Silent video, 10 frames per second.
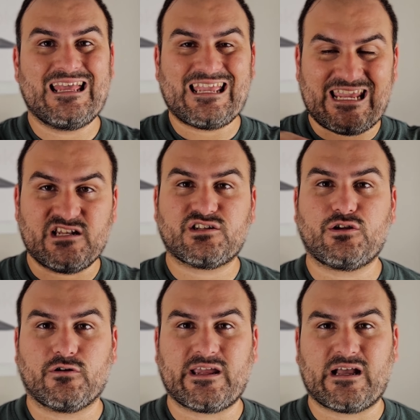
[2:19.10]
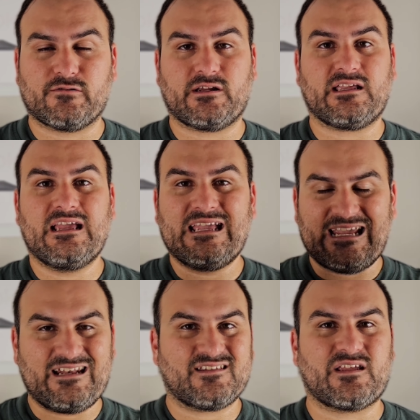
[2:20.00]
into your gallery,
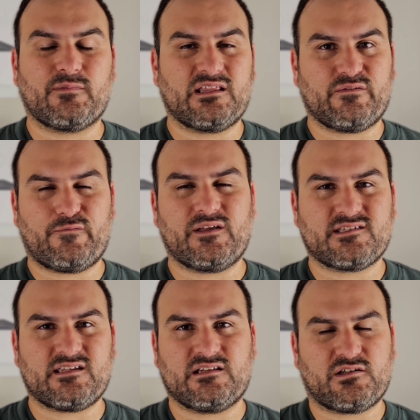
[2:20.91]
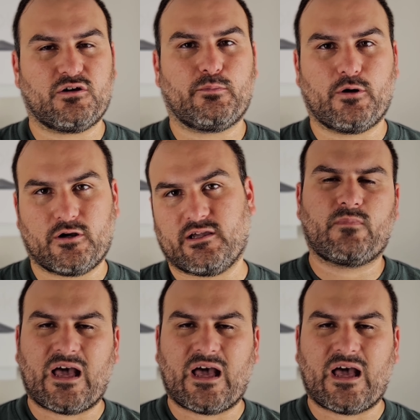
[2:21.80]
into something that fits into your pocket.